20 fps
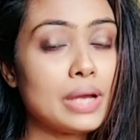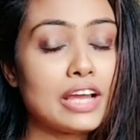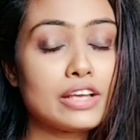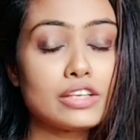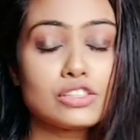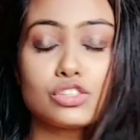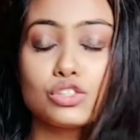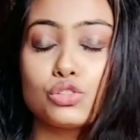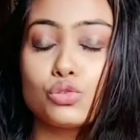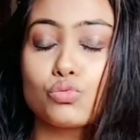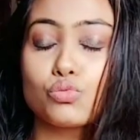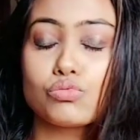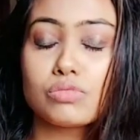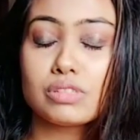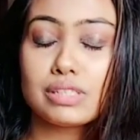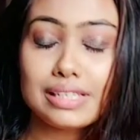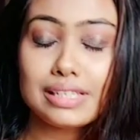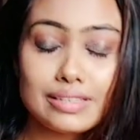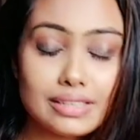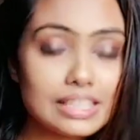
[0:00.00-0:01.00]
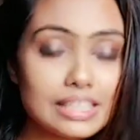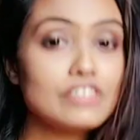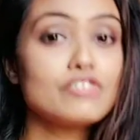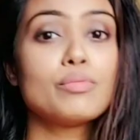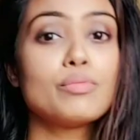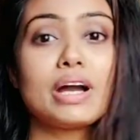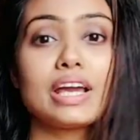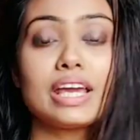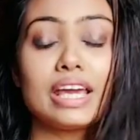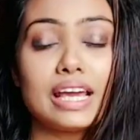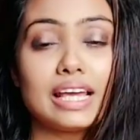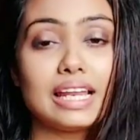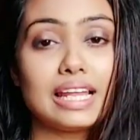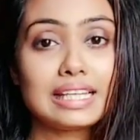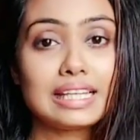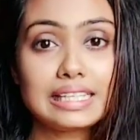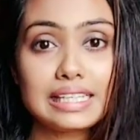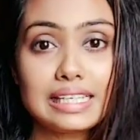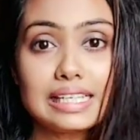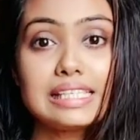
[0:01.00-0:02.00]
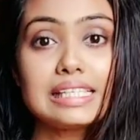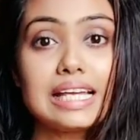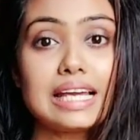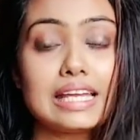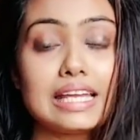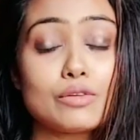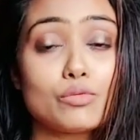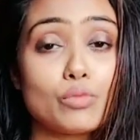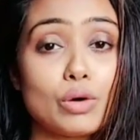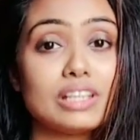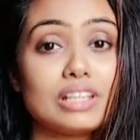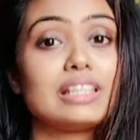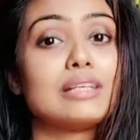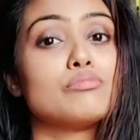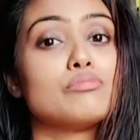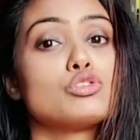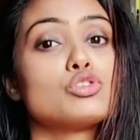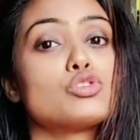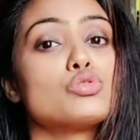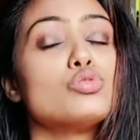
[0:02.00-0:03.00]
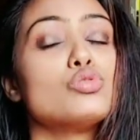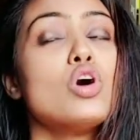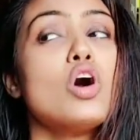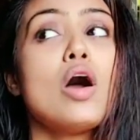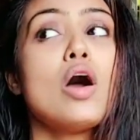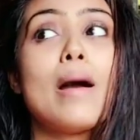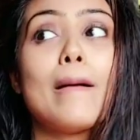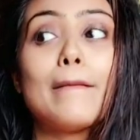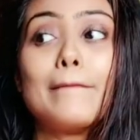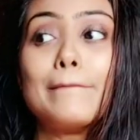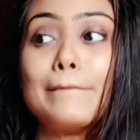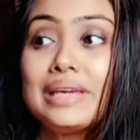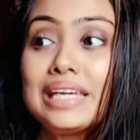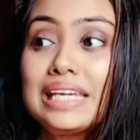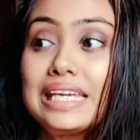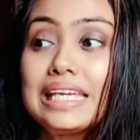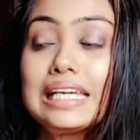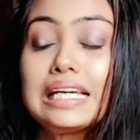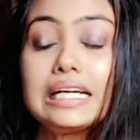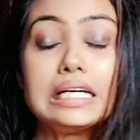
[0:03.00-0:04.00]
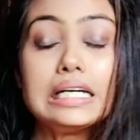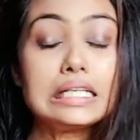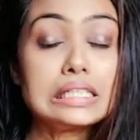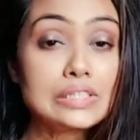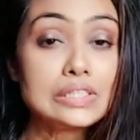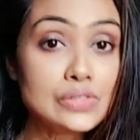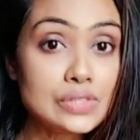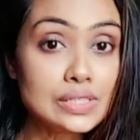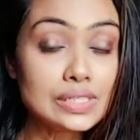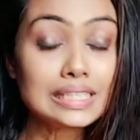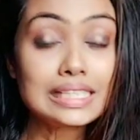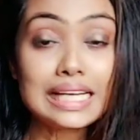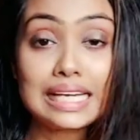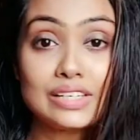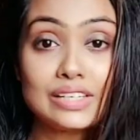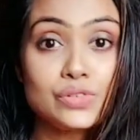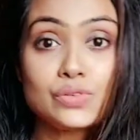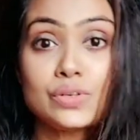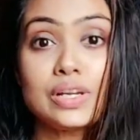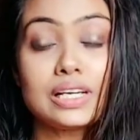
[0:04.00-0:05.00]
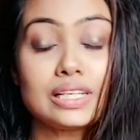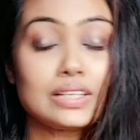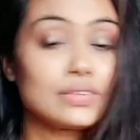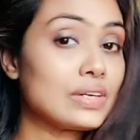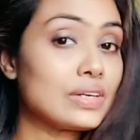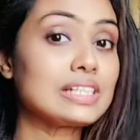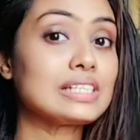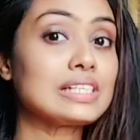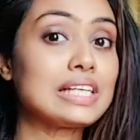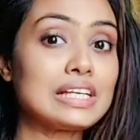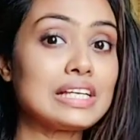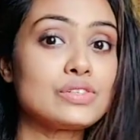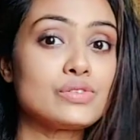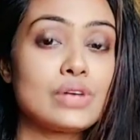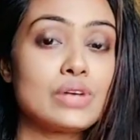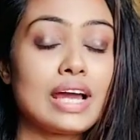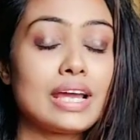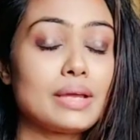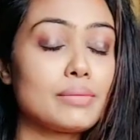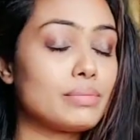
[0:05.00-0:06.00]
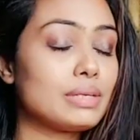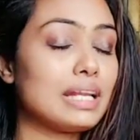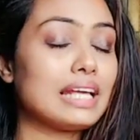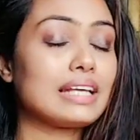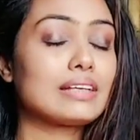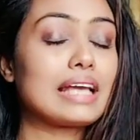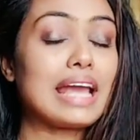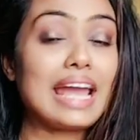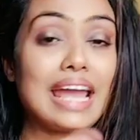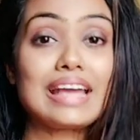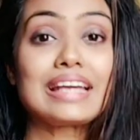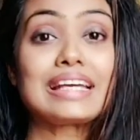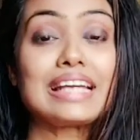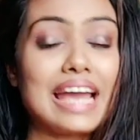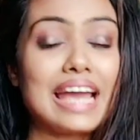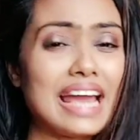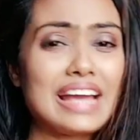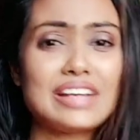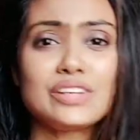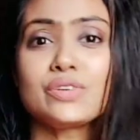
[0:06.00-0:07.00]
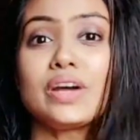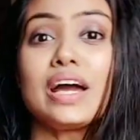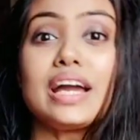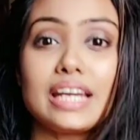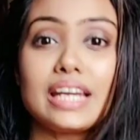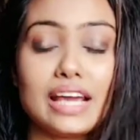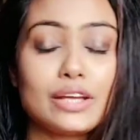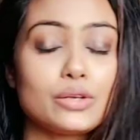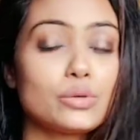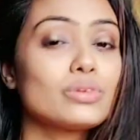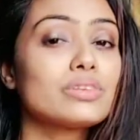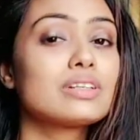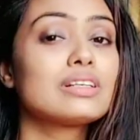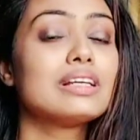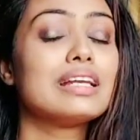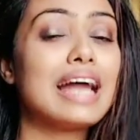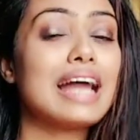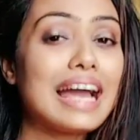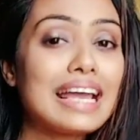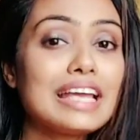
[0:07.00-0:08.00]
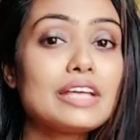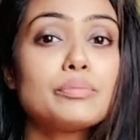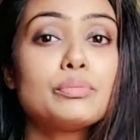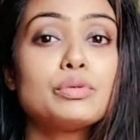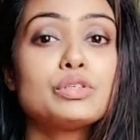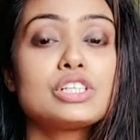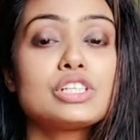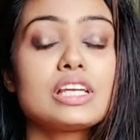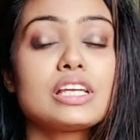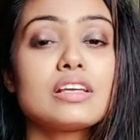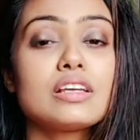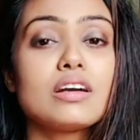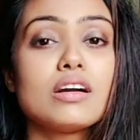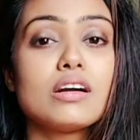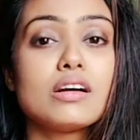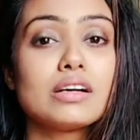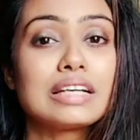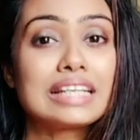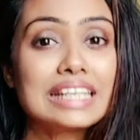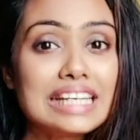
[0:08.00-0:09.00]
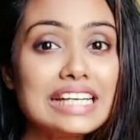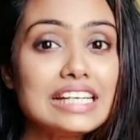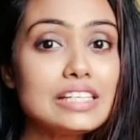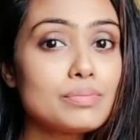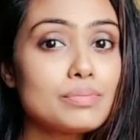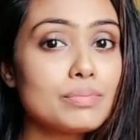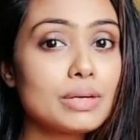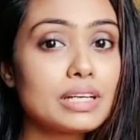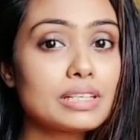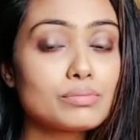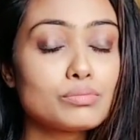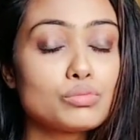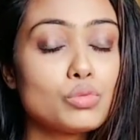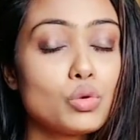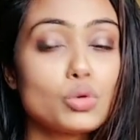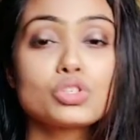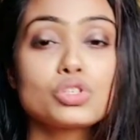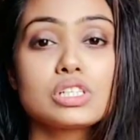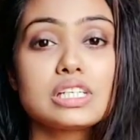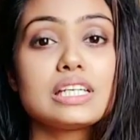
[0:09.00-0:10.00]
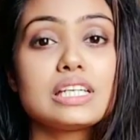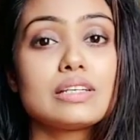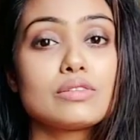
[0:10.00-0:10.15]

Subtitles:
I just leave my hair like this, and I want them to be get dried like air dryer. I don't like putting heat mostly